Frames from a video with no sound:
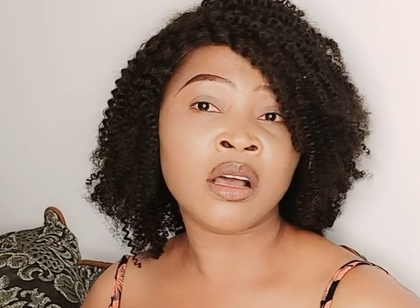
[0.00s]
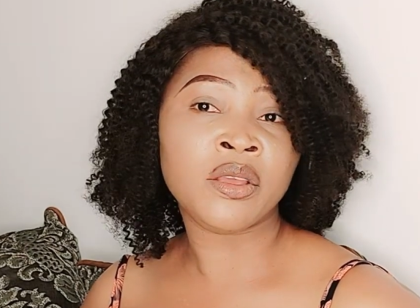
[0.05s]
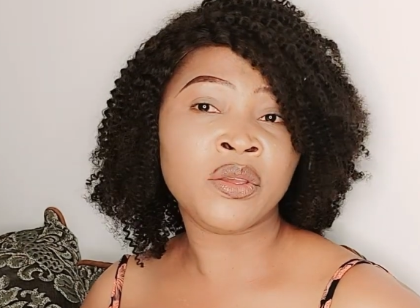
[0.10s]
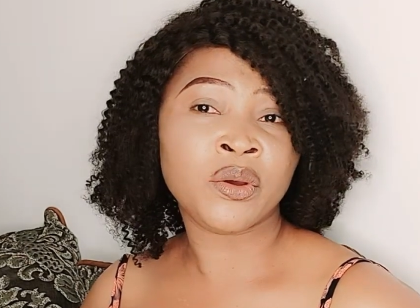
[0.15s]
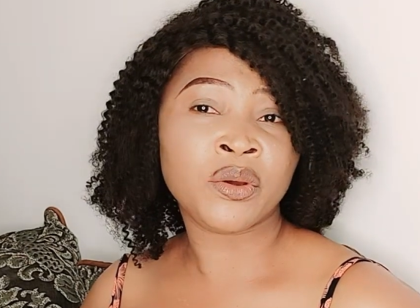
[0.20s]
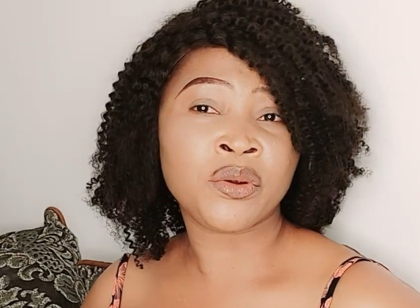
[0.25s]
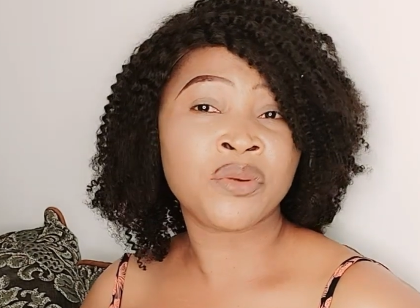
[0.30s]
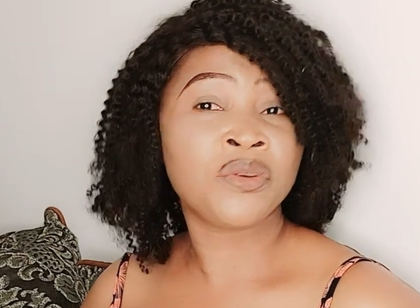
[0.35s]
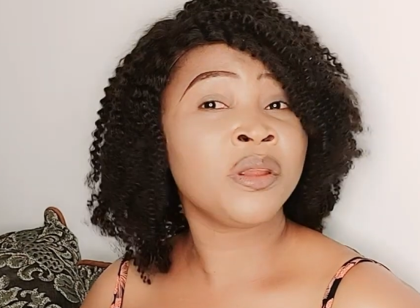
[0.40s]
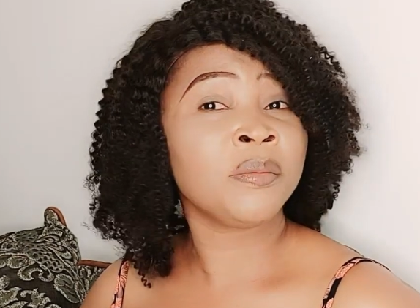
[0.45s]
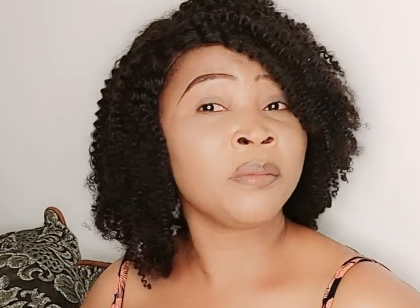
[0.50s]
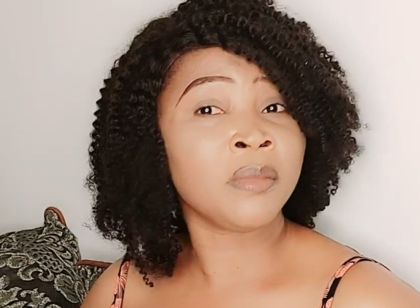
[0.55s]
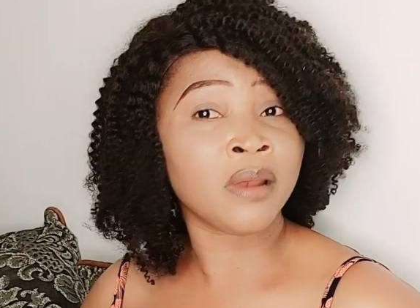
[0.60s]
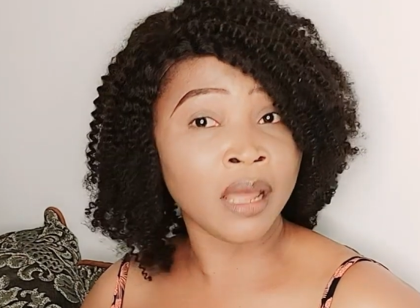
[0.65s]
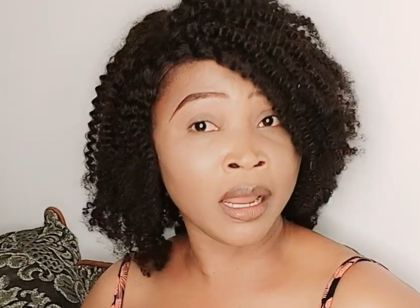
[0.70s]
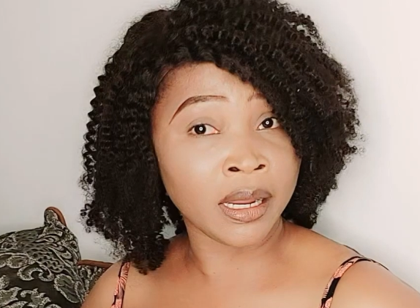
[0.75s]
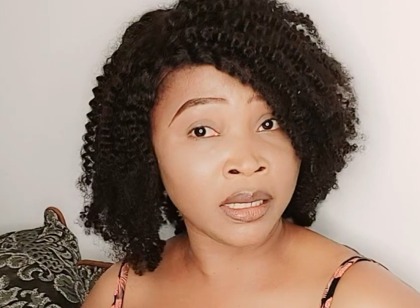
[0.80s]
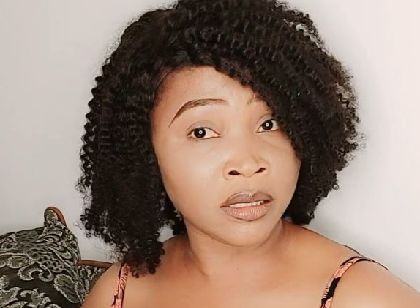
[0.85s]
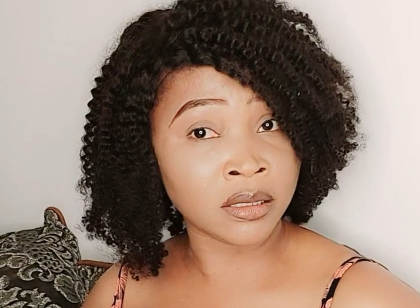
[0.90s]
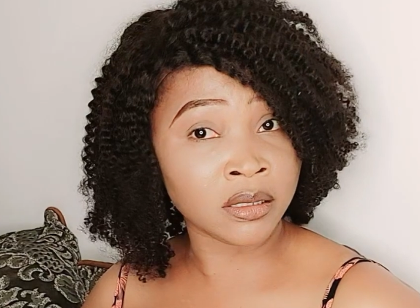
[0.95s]
your cream
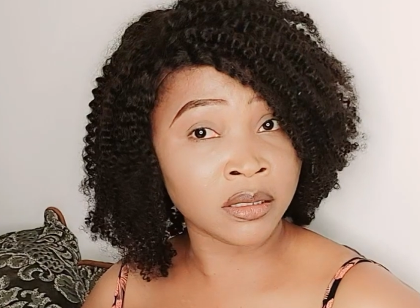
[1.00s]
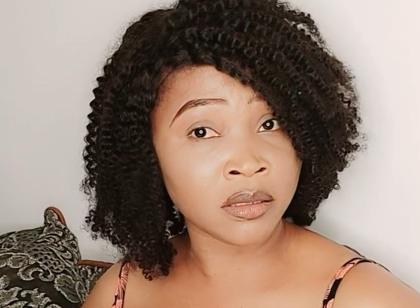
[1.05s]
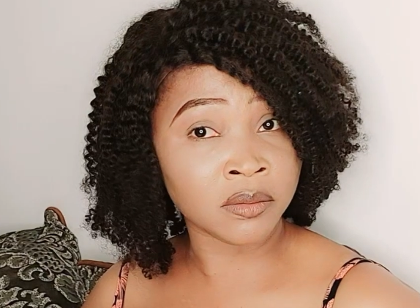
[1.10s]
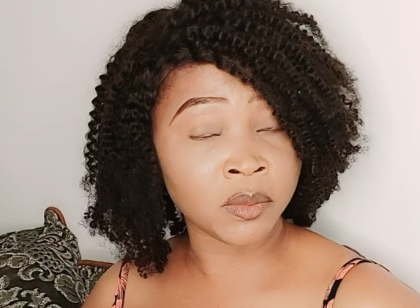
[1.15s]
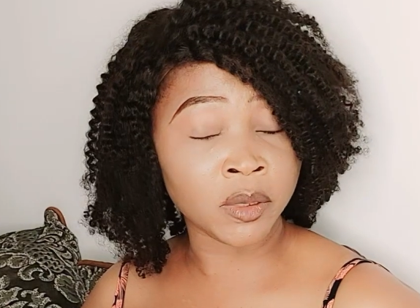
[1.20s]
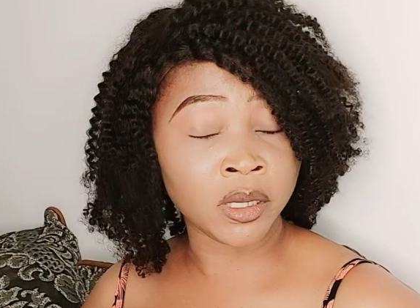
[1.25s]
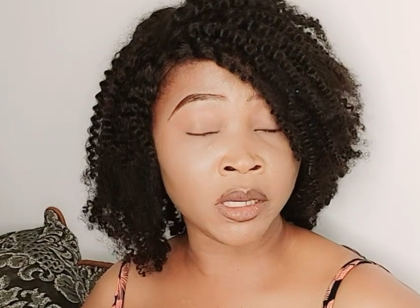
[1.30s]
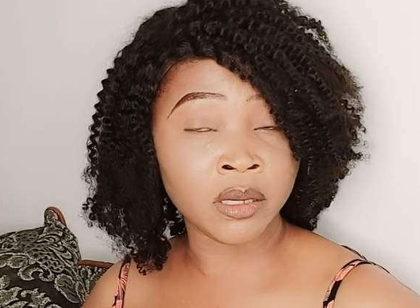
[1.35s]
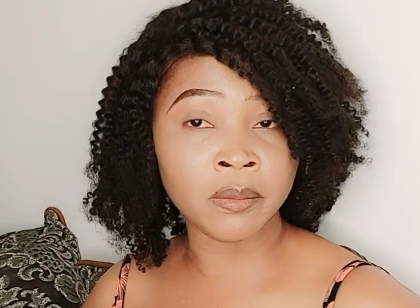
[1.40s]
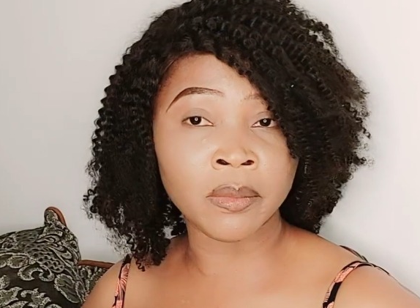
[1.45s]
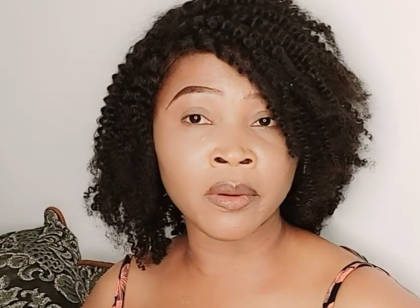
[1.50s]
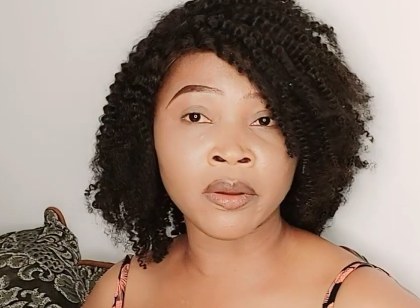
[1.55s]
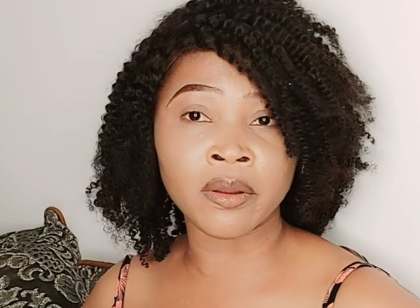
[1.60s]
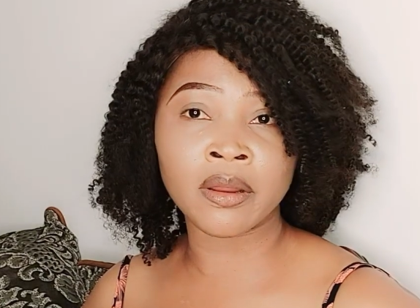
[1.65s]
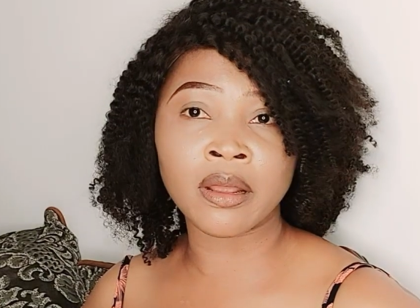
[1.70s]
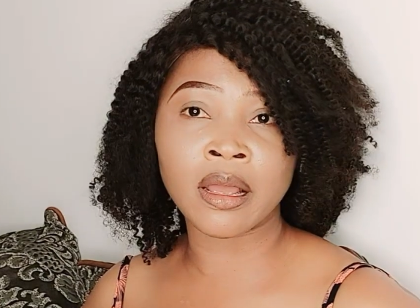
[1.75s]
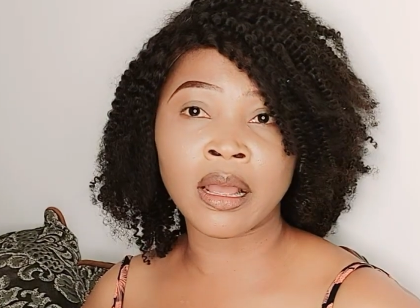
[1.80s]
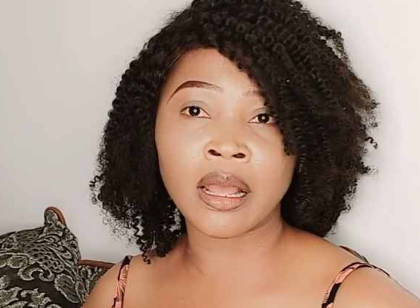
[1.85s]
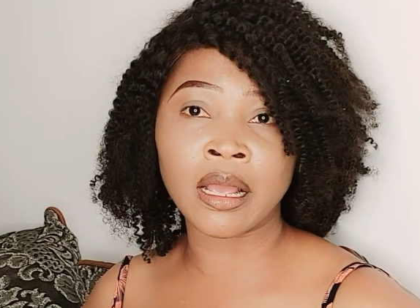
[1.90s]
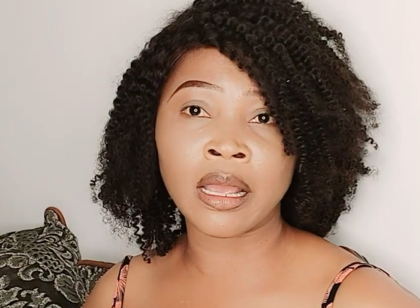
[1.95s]
lightened me but
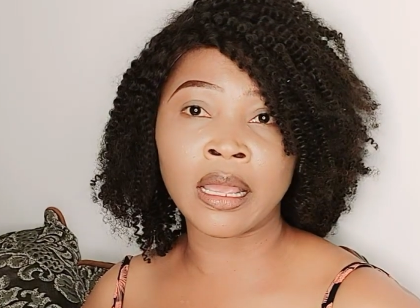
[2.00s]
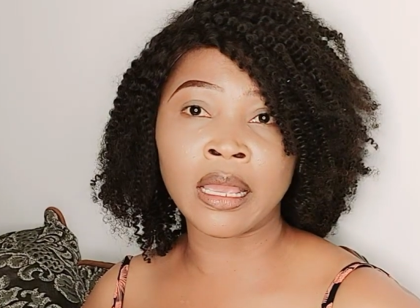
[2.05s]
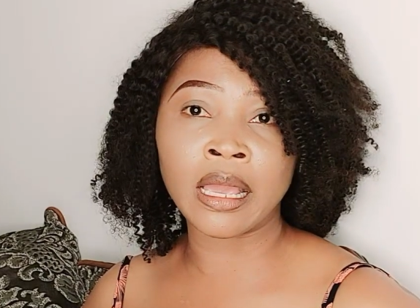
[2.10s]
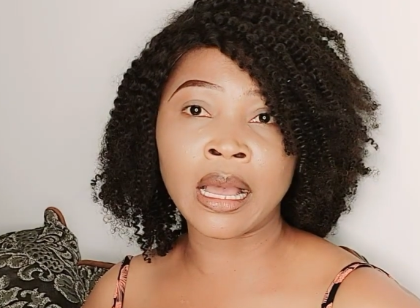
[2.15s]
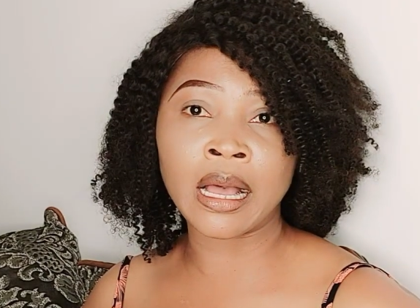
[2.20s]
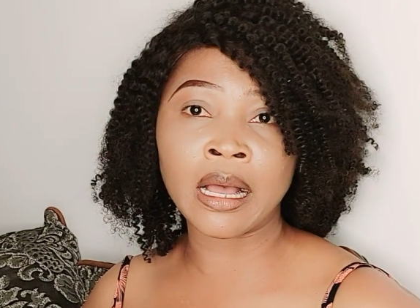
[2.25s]
I